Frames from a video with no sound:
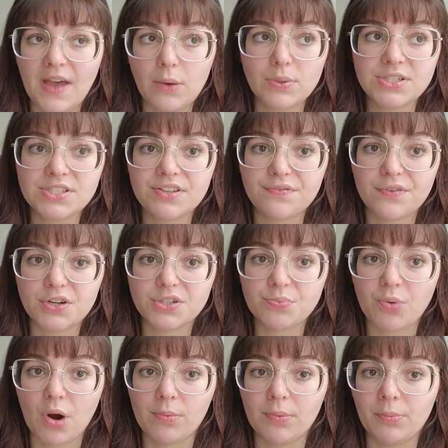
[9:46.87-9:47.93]
that was the first
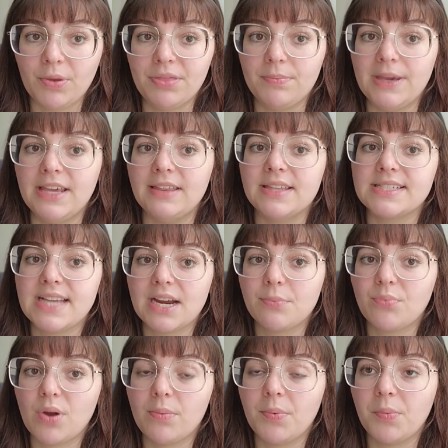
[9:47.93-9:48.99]
problem with me. The second
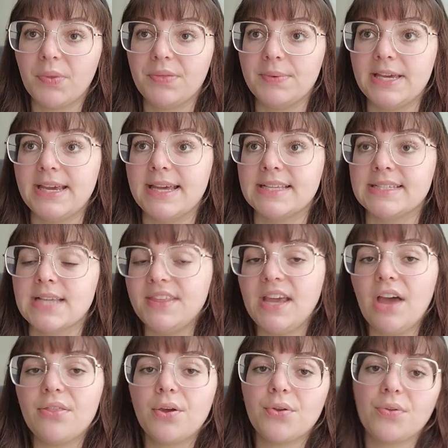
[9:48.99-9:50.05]
problem with me is the
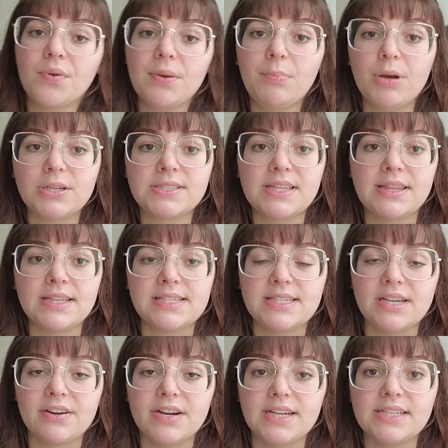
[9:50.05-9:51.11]
other three books in the
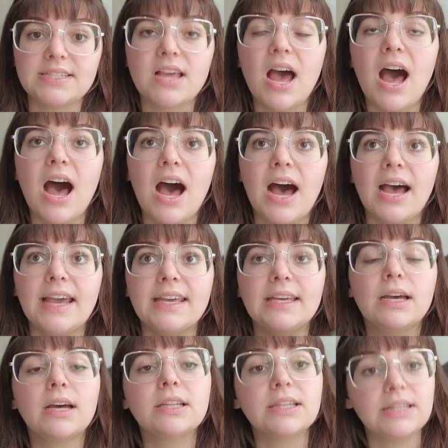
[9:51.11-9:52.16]
series I
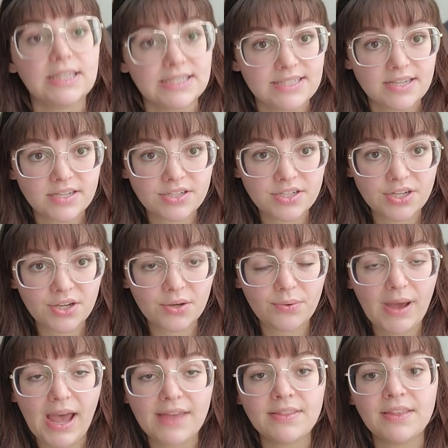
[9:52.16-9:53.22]
listened
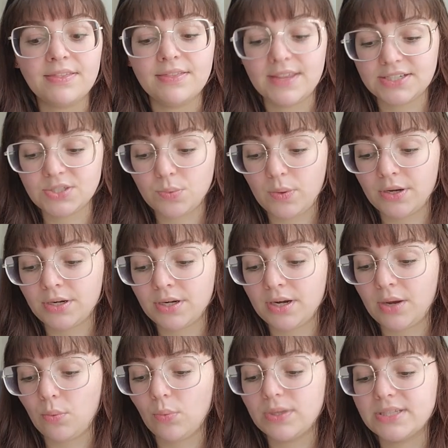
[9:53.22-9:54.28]
to and then this one
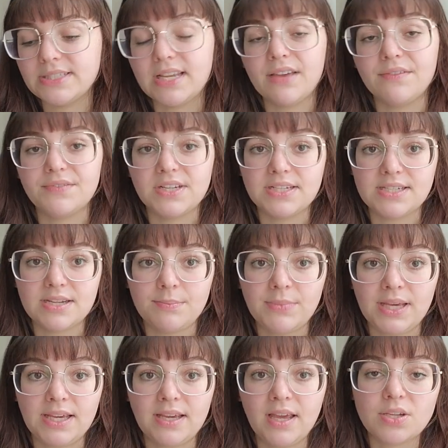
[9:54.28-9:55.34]
was gifted to
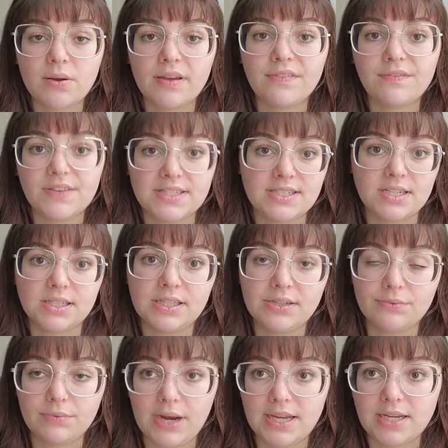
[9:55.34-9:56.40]
me so I physically
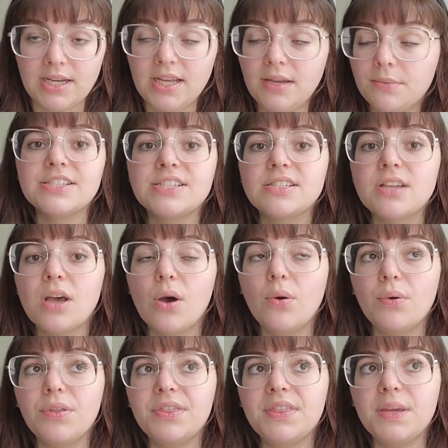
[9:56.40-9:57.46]
read it.
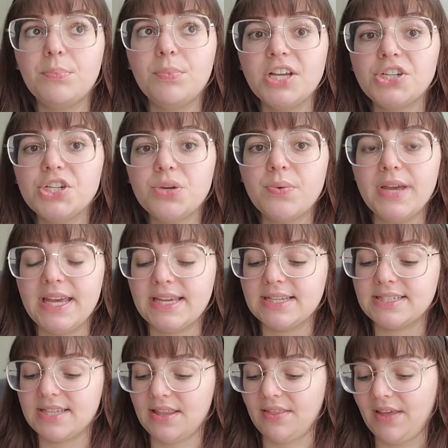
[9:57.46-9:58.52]
So the issue
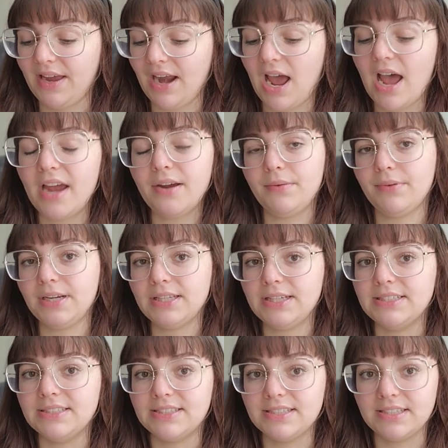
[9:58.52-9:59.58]
is that I
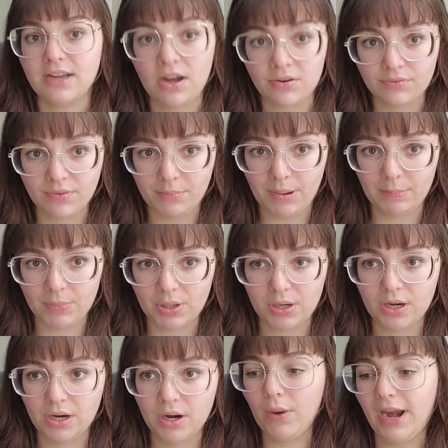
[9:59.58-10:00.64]
really did not
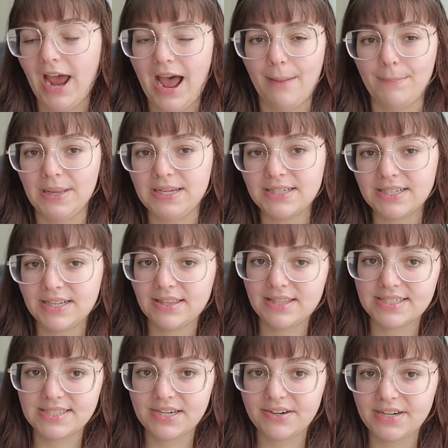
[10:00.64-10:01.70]
remember what happened in
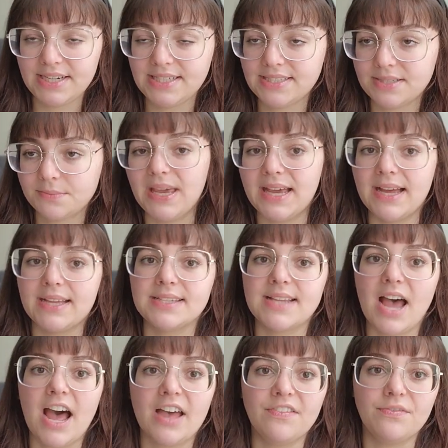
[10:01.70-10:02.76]
the series because
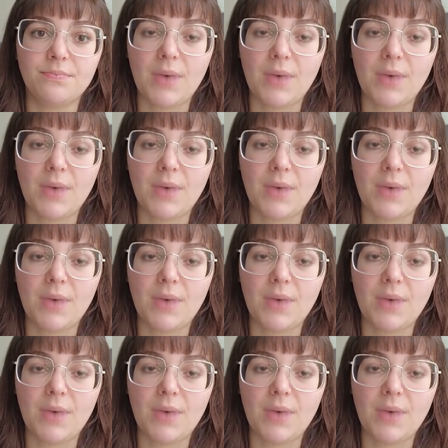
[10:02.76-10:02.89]
I've